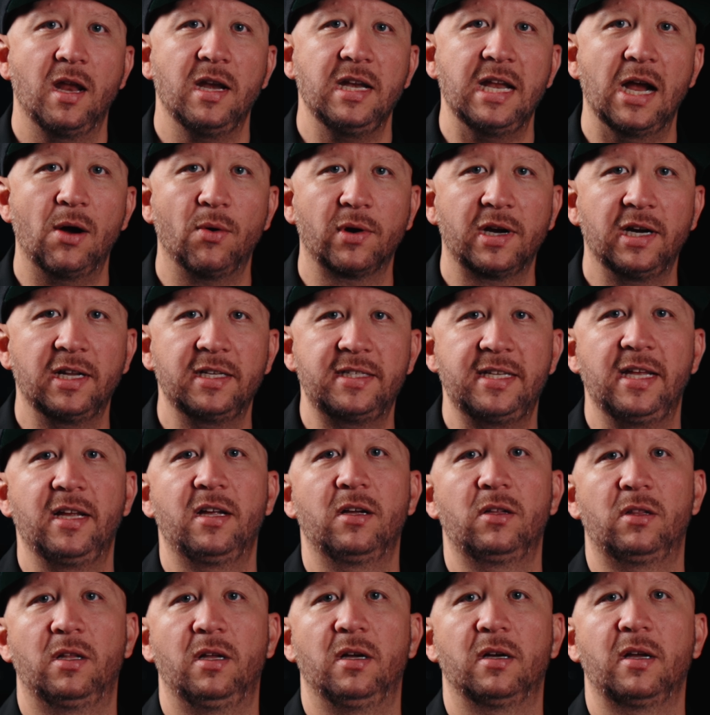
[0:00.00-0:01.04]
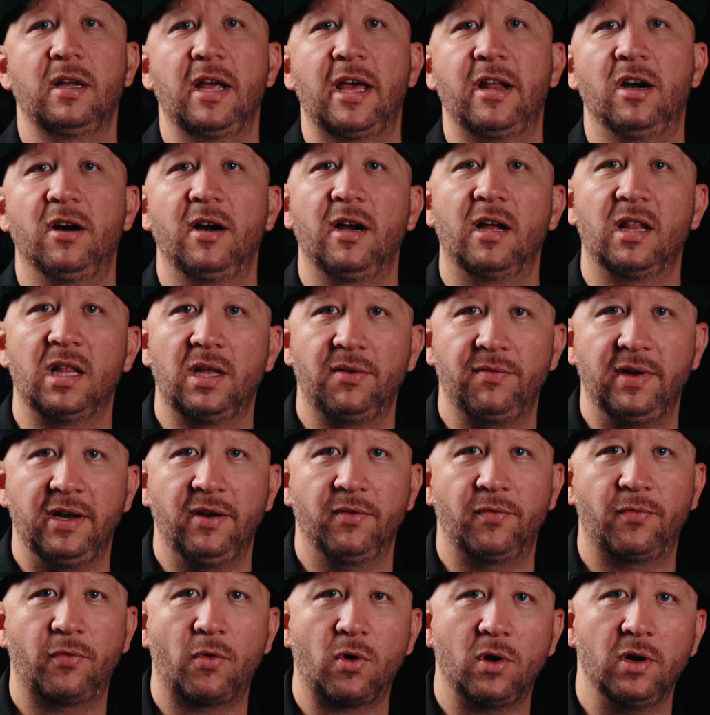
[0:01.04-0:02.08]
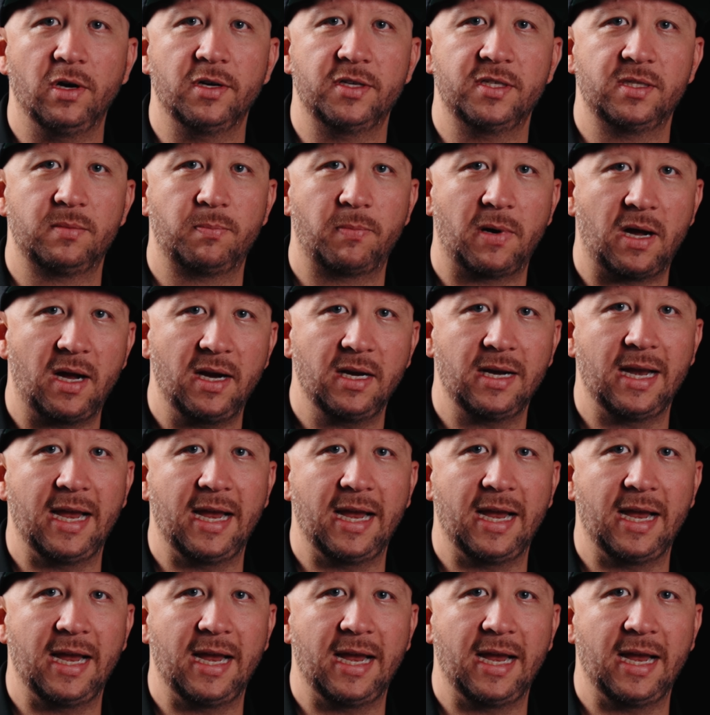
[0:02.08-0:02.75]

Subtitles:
Now we're going to take a look at our Elevate 4-inch spot